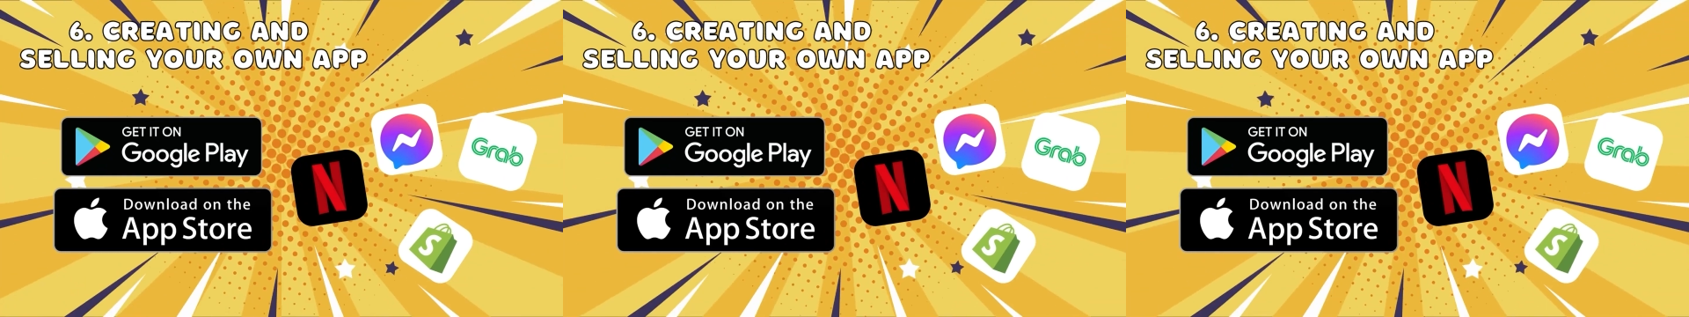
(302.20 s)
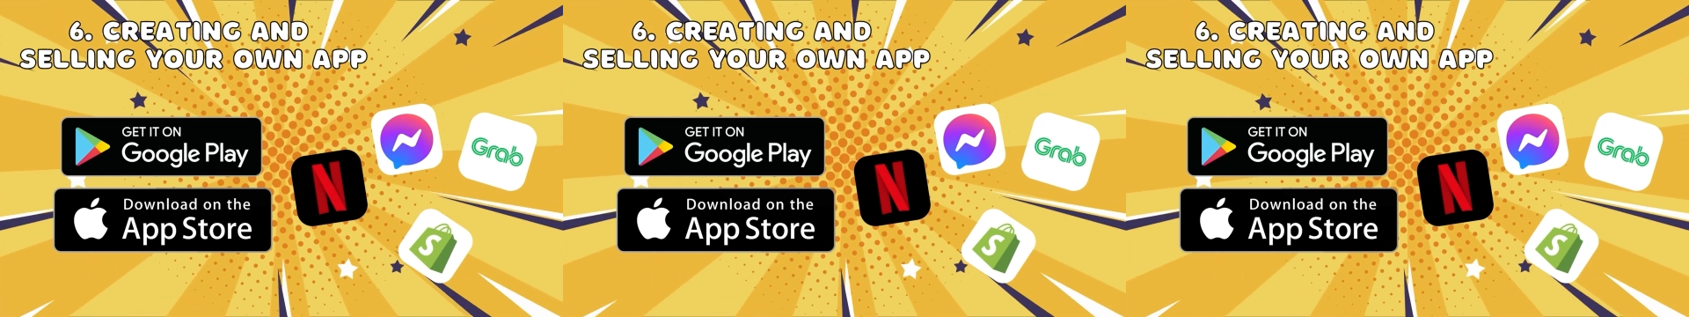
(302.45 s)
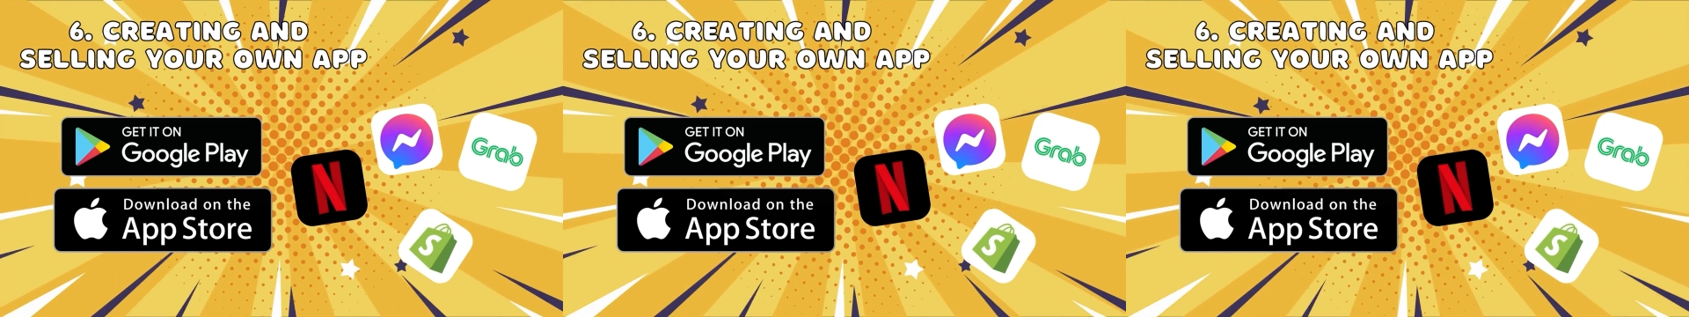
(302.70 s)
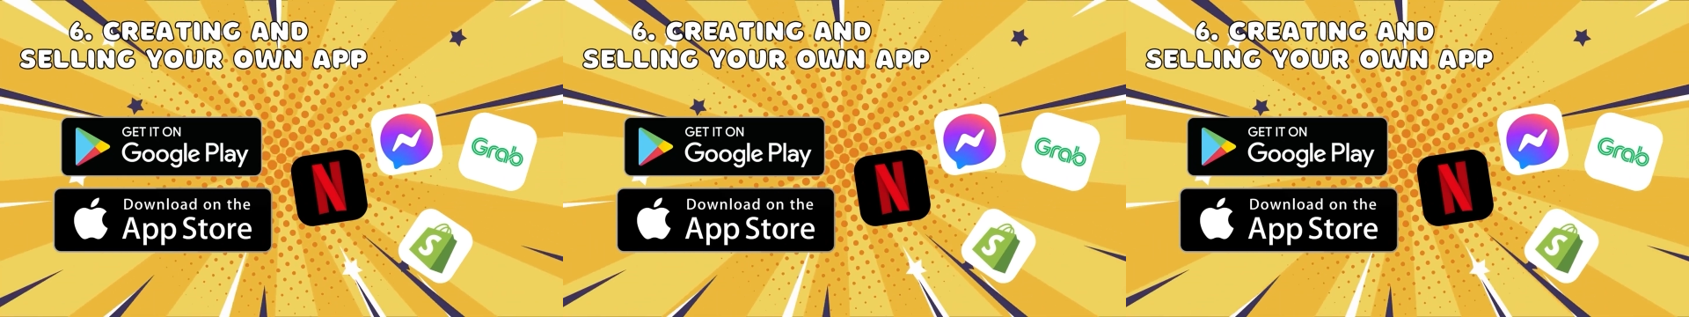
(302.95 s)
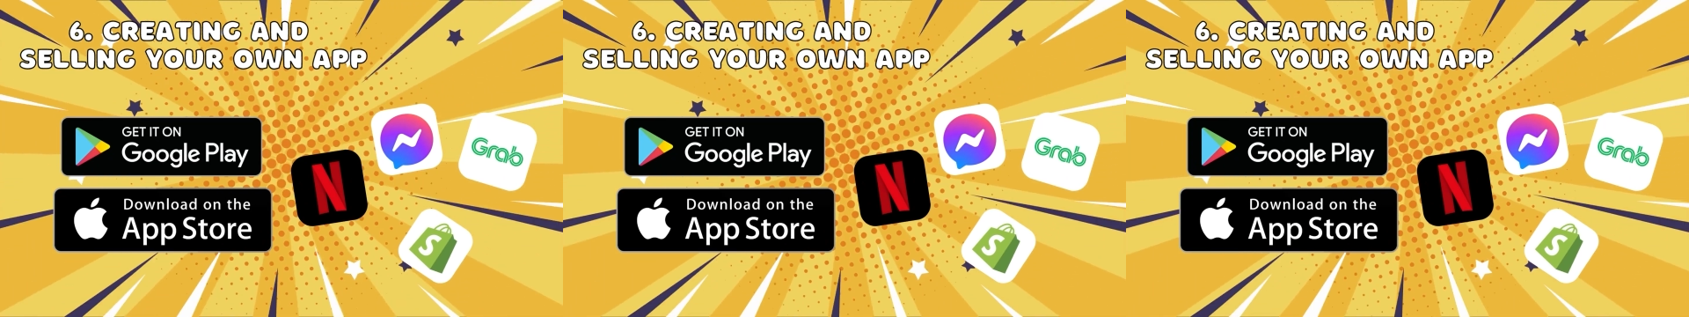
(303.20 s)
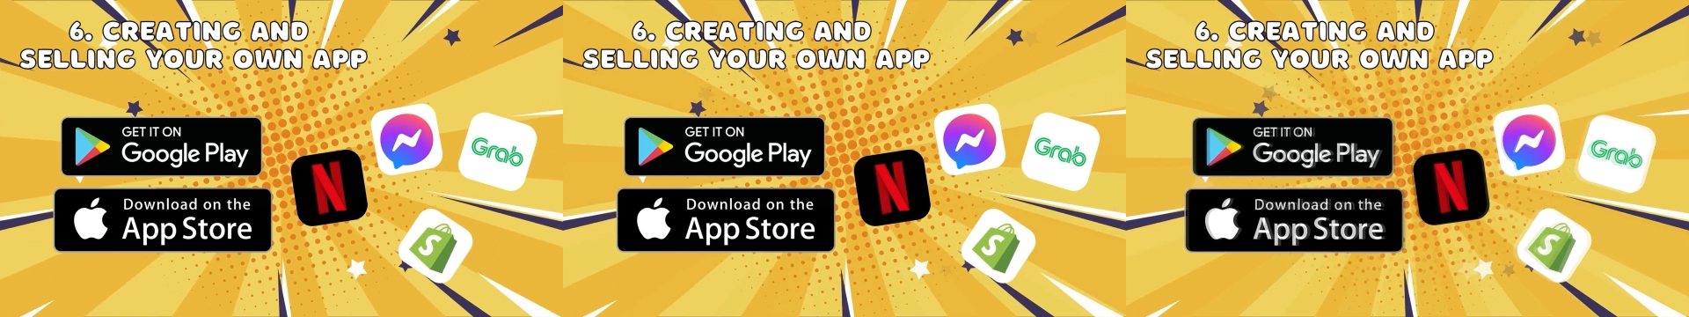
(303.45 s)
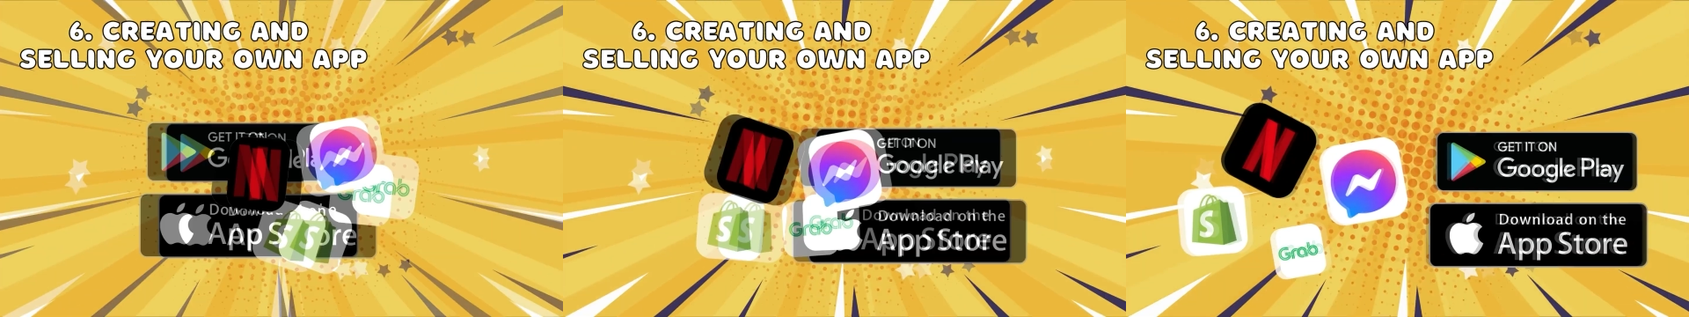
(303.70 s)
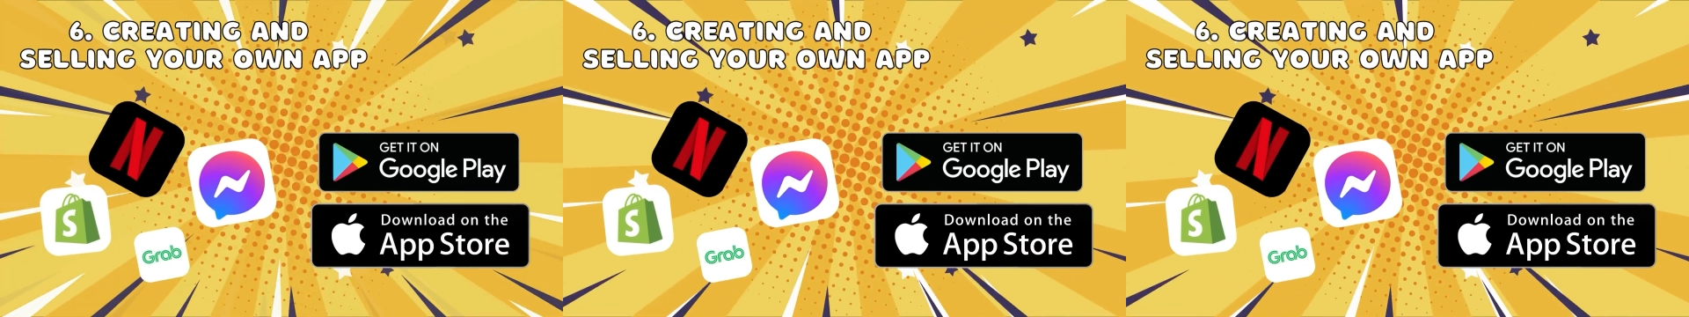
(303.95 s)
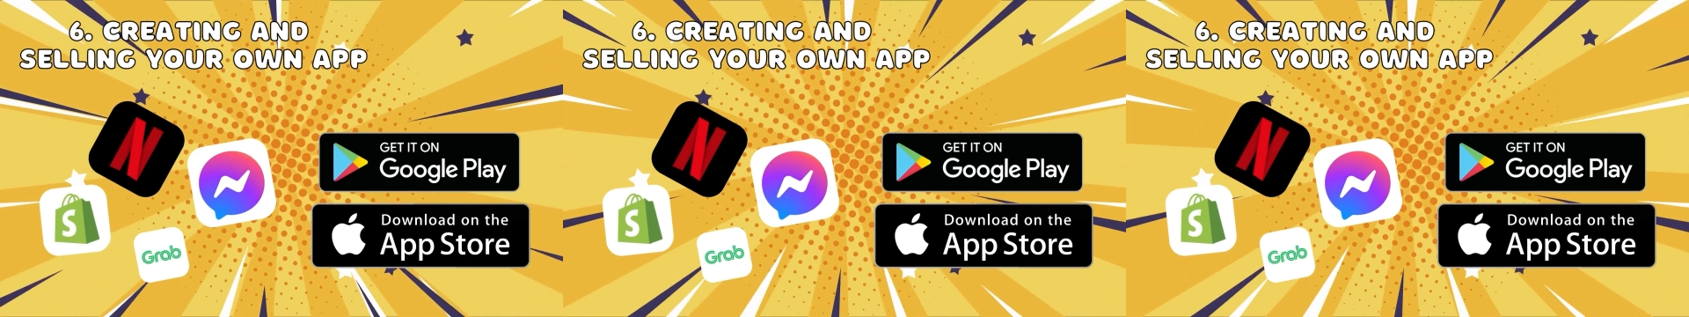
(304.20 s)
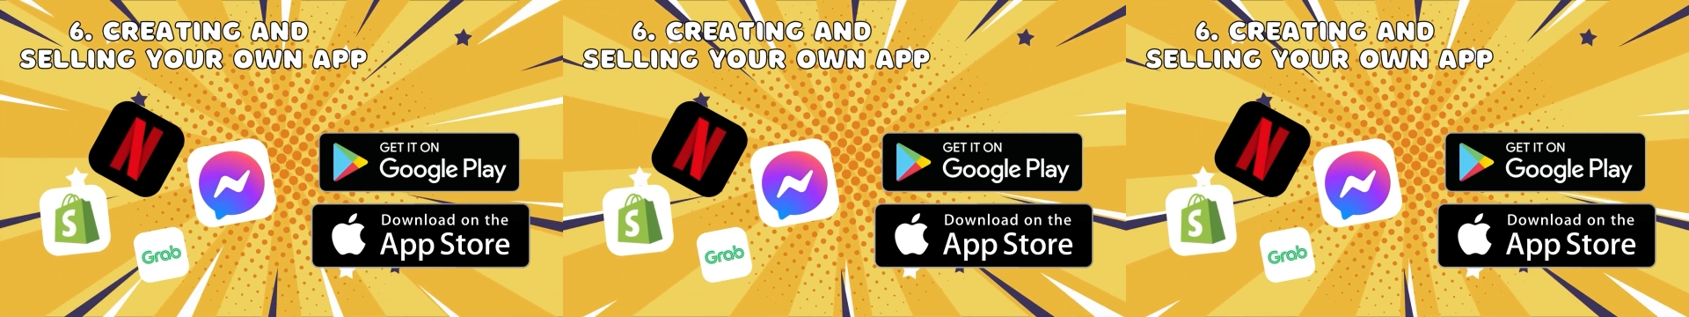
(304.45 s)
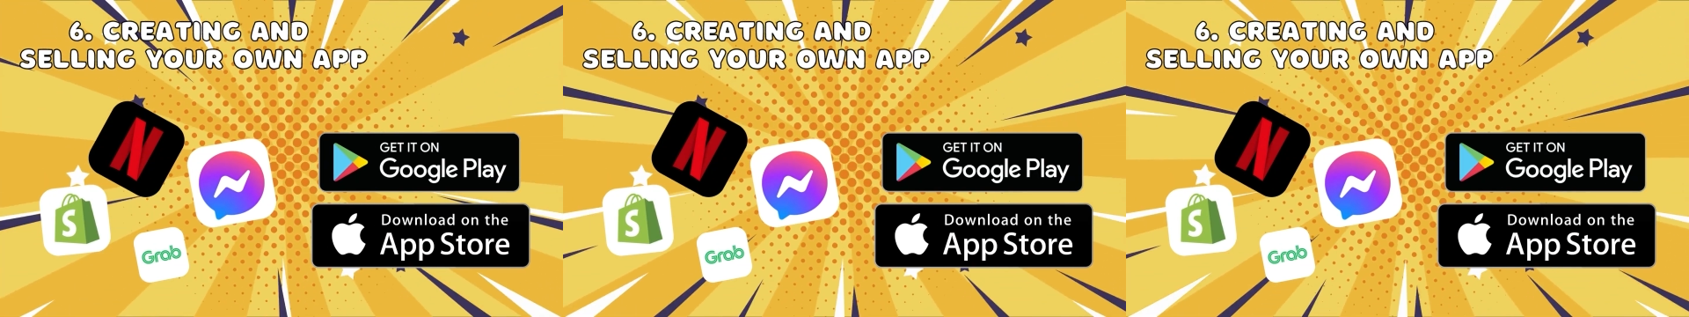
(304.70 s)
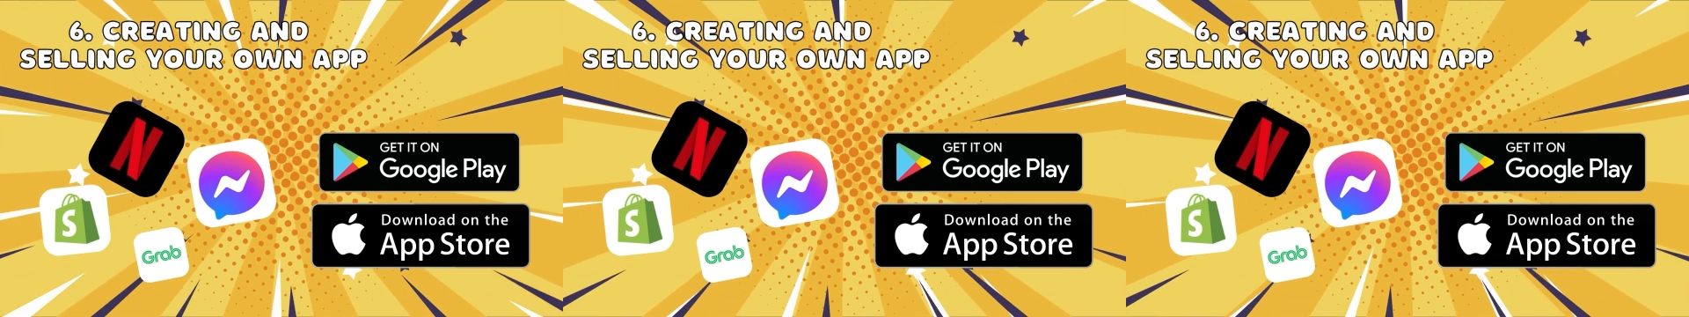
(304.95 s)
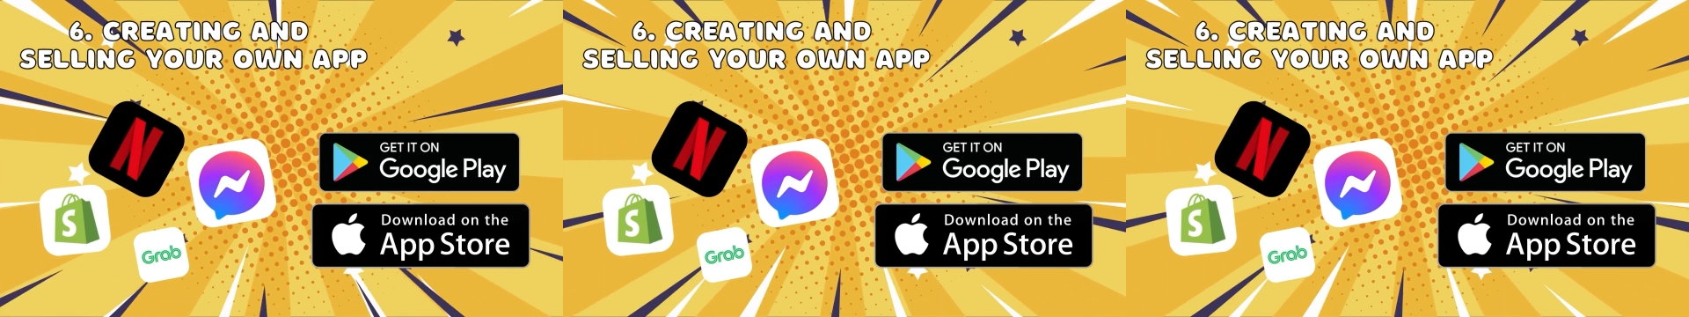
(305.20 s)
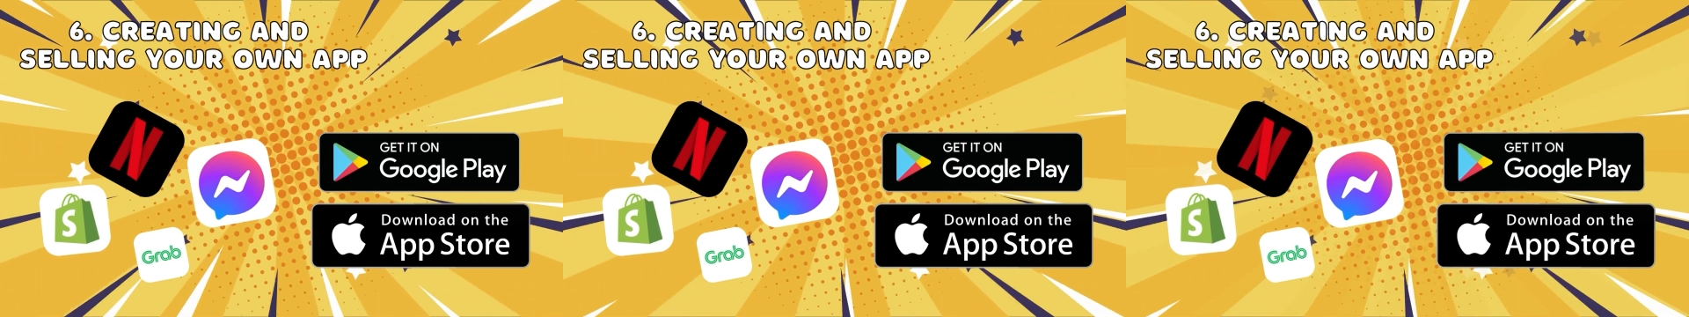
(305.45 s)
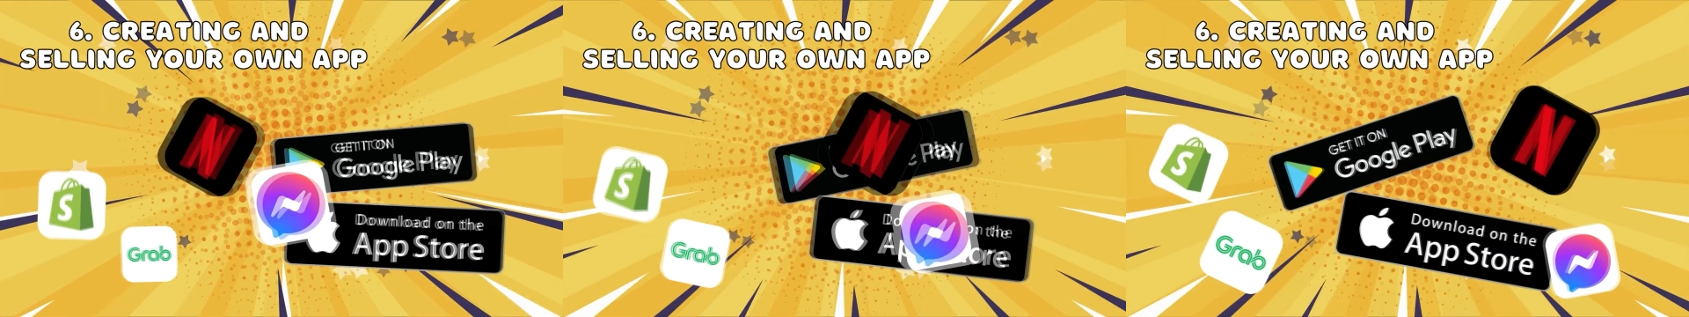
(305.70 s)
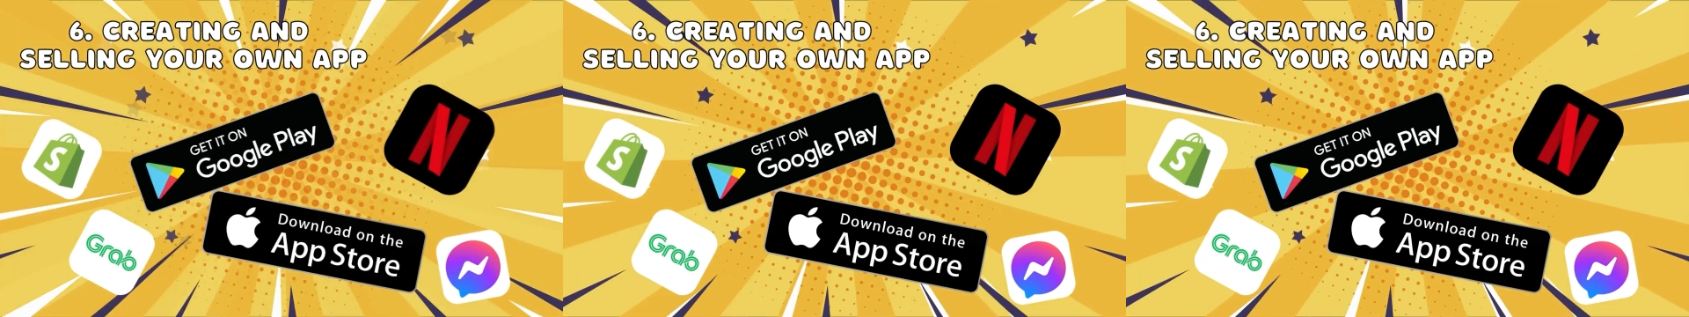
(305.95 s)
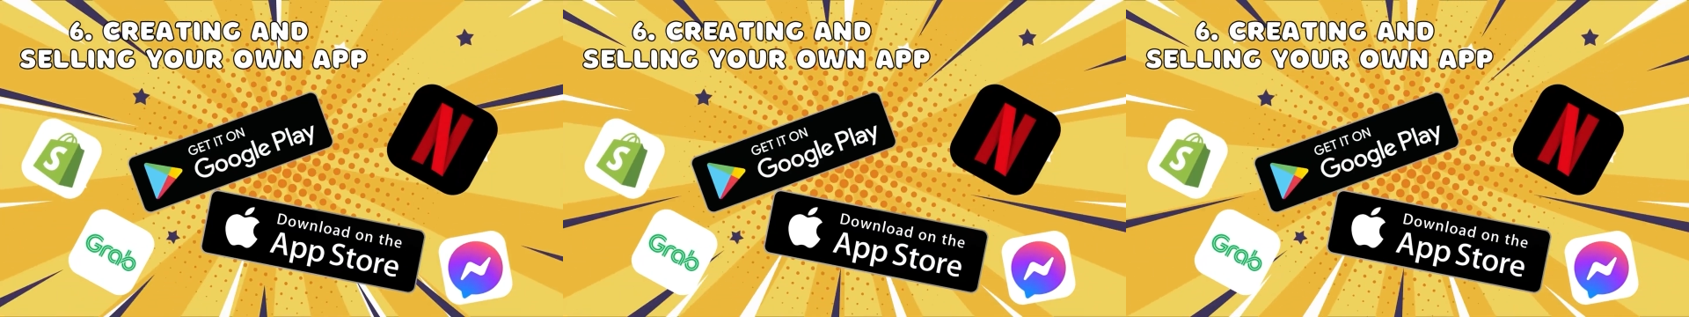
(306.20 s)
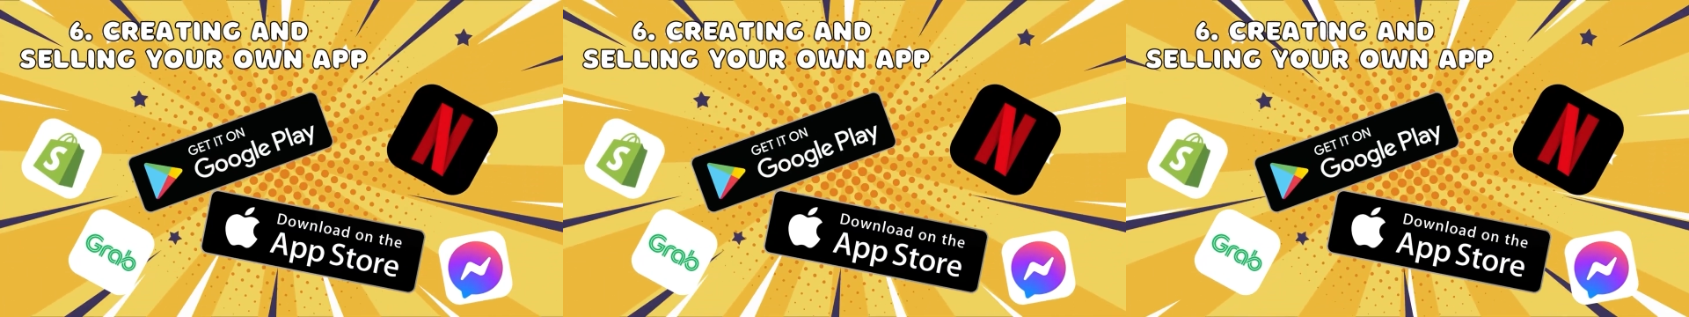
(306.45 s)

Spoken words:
(no speaker visible)